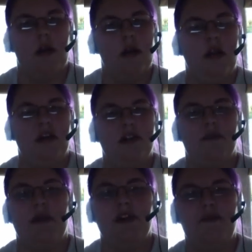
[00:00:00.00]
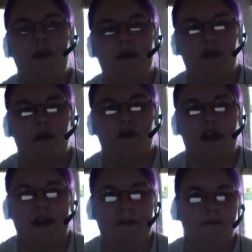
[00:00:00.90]
There's a bunch of people over
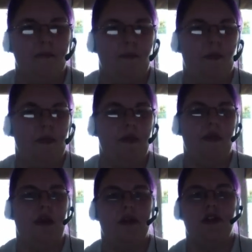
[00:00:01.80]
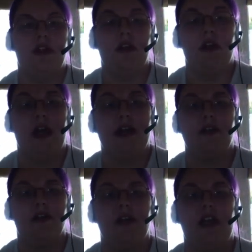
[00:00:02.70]
there that are still
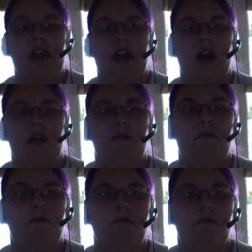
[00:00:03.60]
actually um,